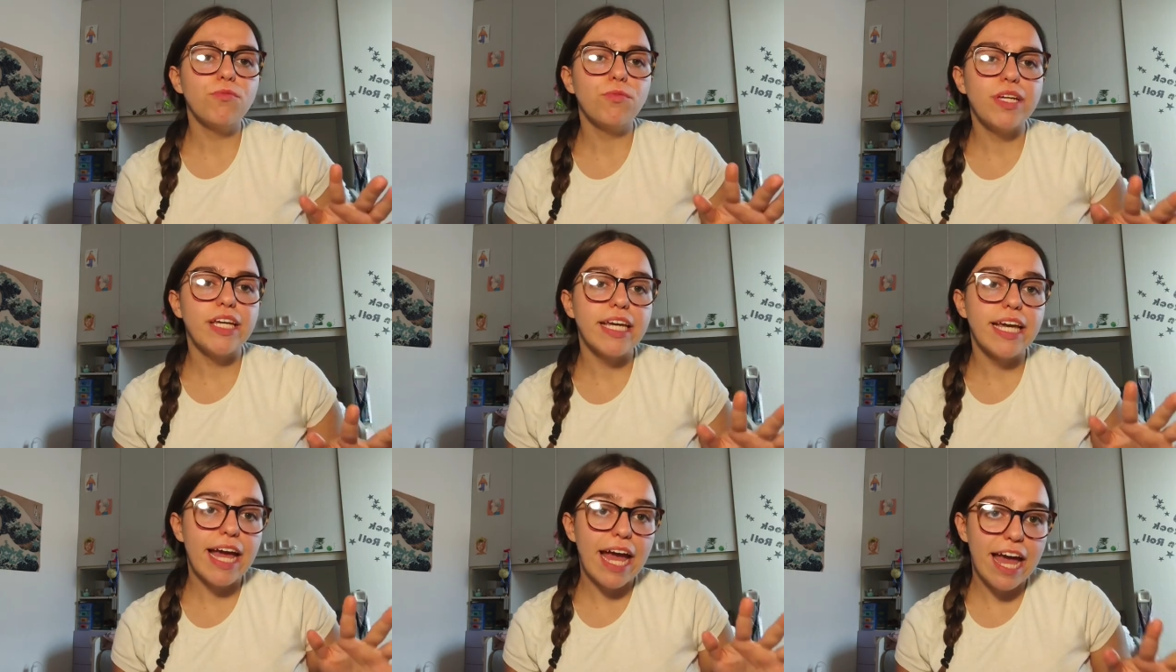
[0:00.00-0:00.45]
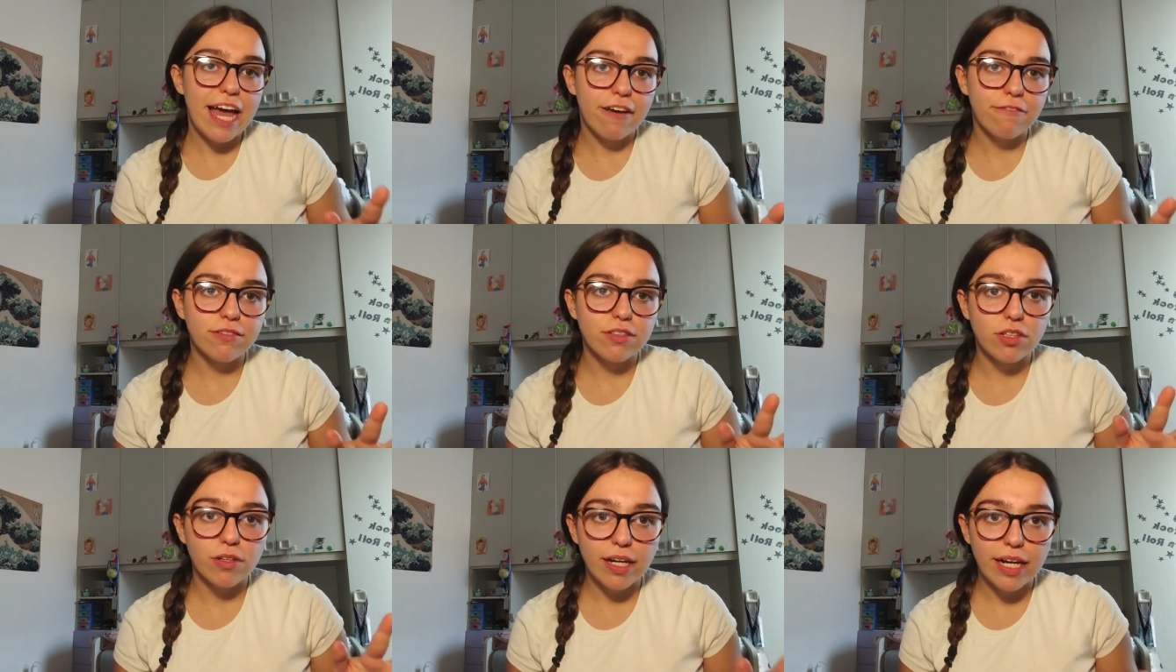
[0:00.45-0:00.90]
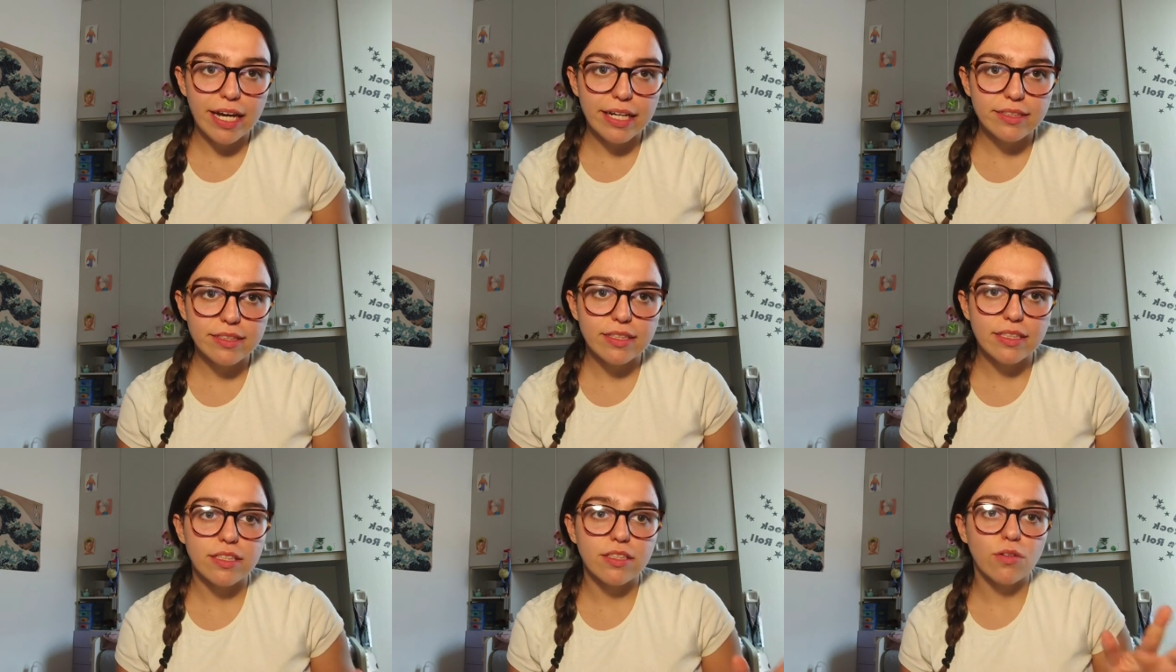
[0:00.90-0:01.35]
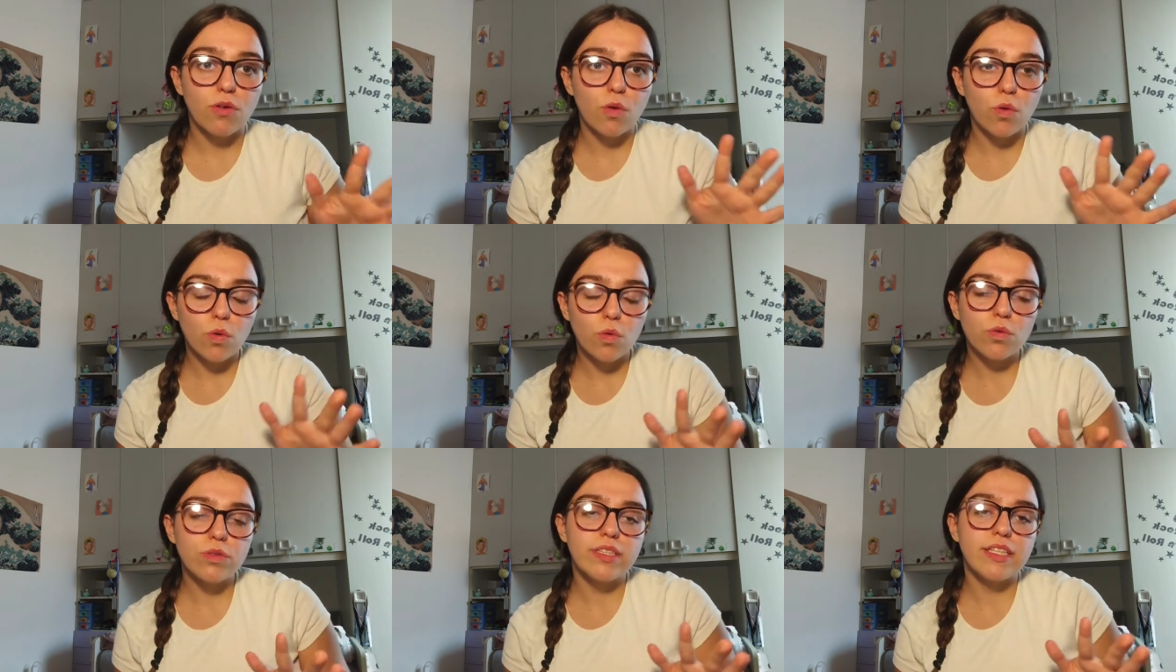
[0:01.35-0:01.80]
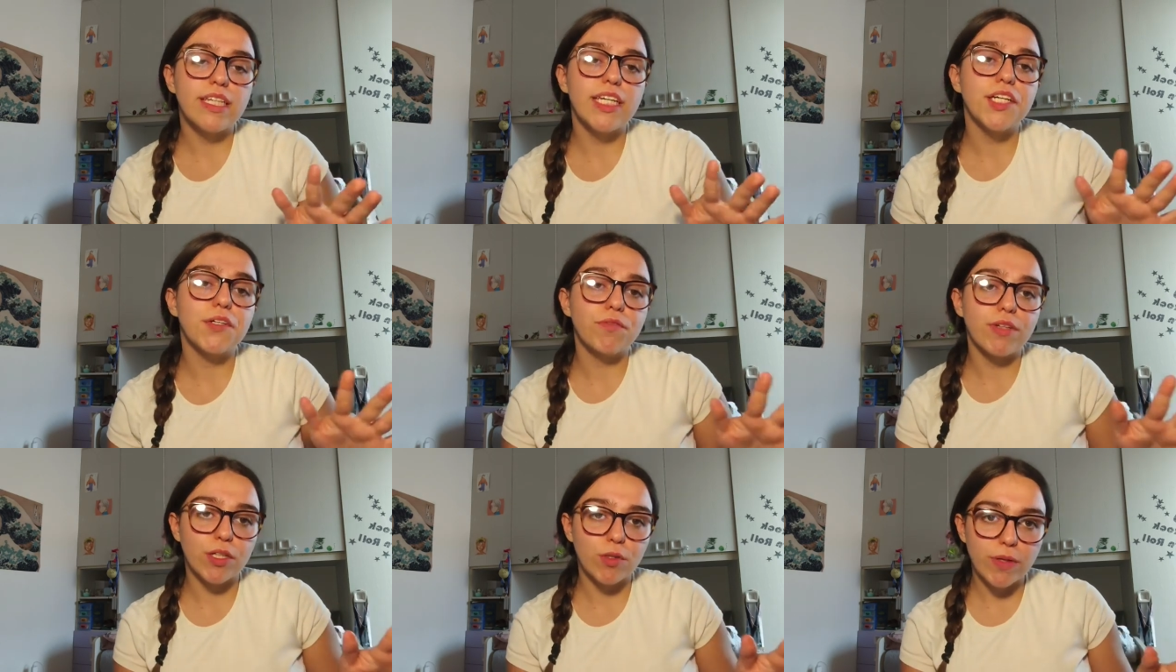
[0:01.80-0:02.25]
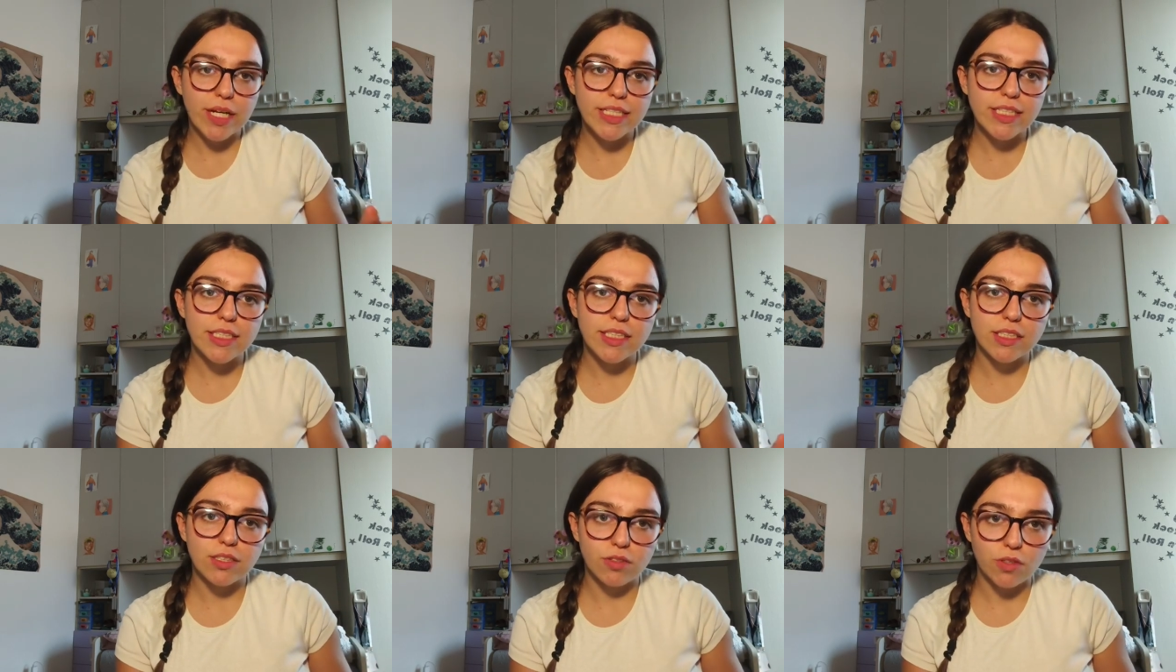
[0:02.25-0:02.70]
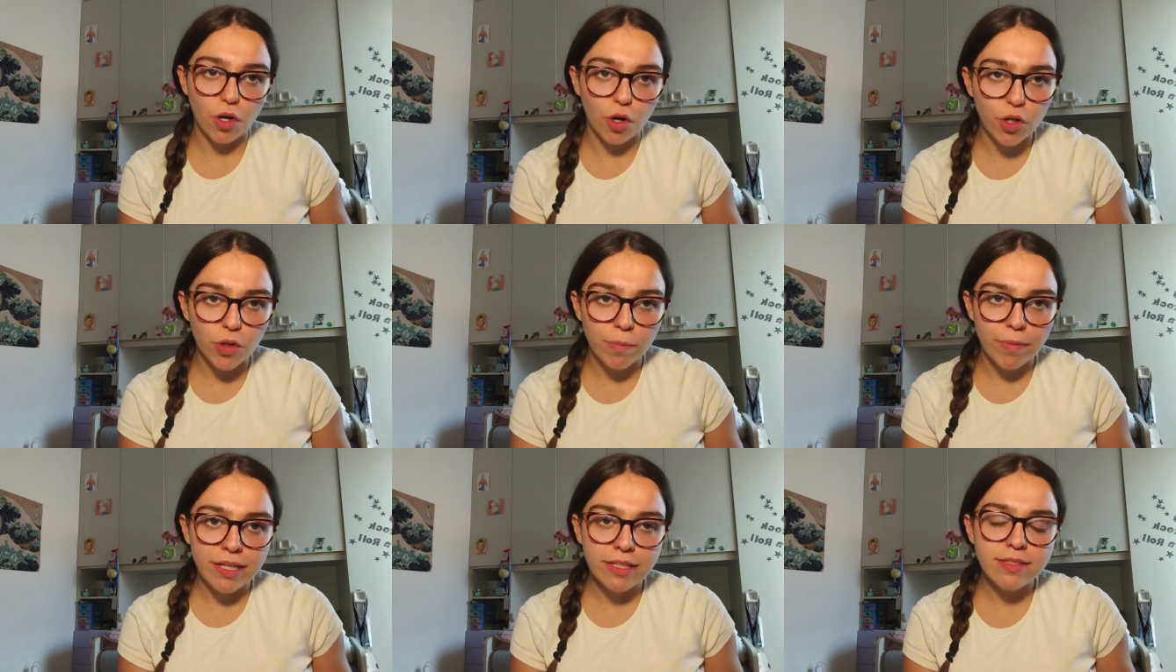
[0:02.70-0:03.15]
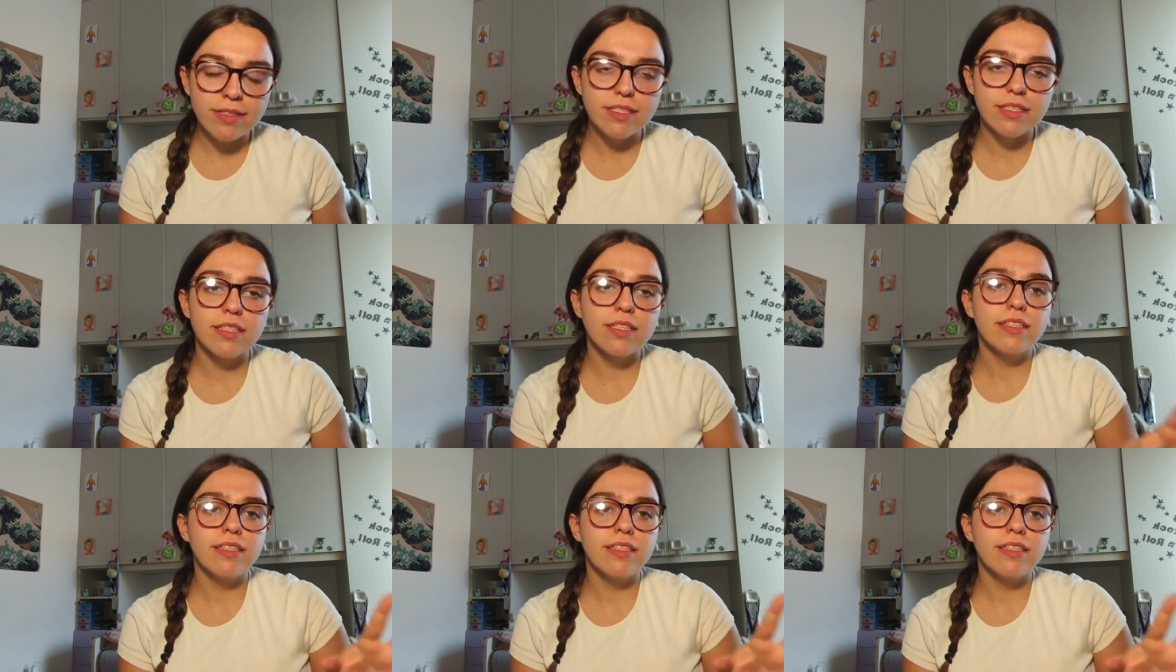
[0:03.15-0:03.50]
we have collected all the requested documents,